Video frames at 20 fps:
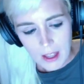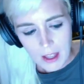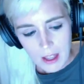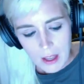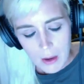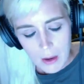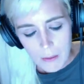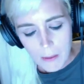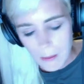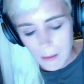
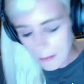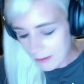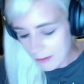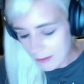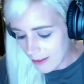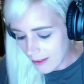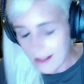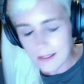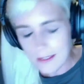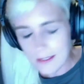when was the
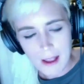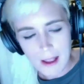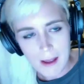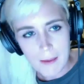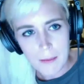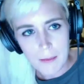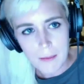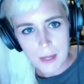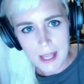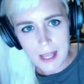last
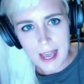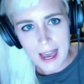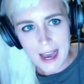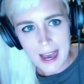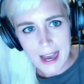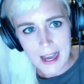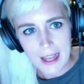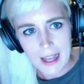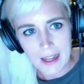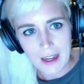time we
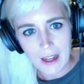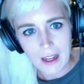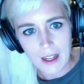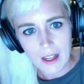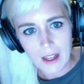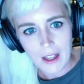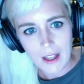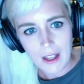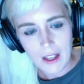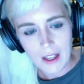had
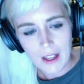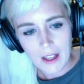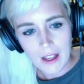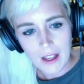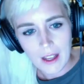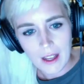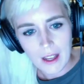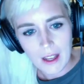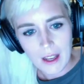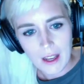
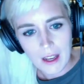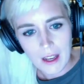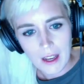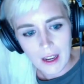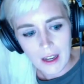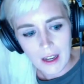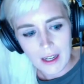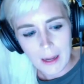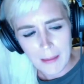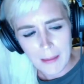
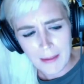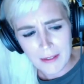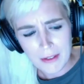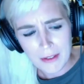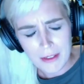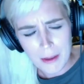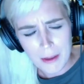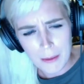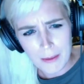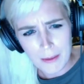an
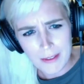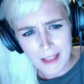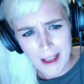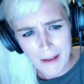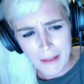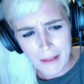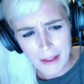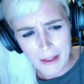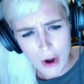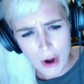episode that was
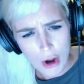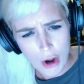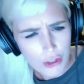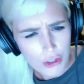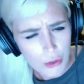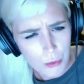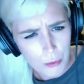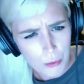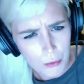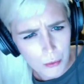that like hard
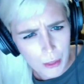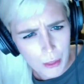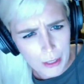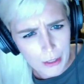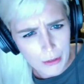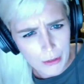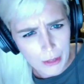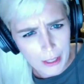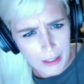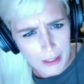to
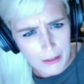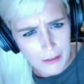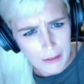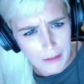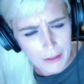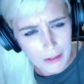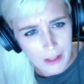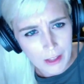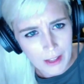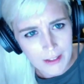like
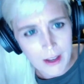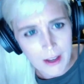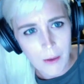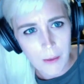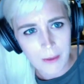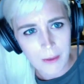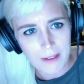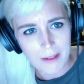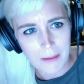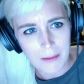that dealt
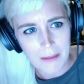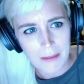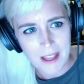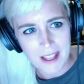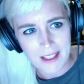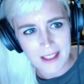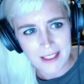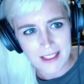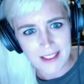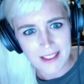with
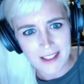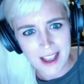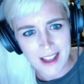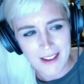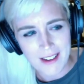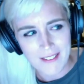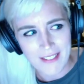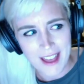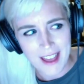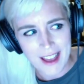something kind
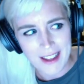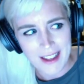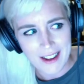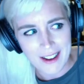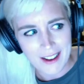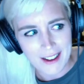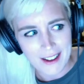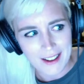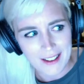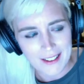of
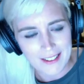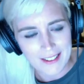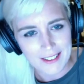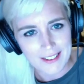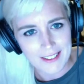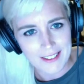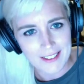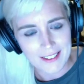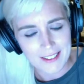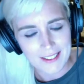
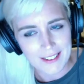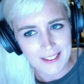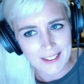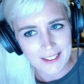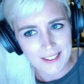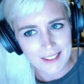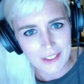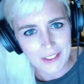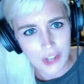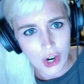that
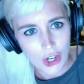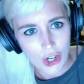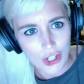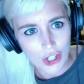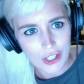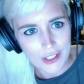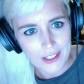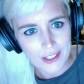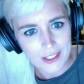dark?